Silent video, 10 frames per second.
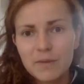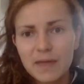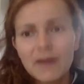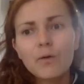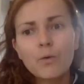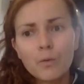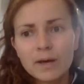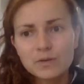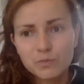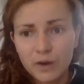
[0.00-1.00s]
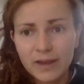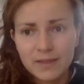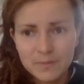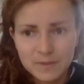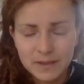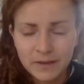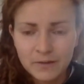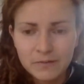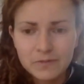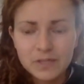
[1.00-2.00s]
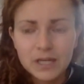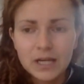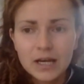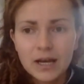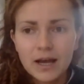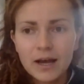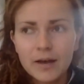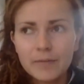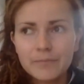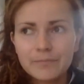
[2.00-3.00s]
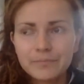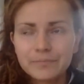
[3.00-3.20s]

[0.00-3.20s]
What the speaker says: but they're always right themselves. And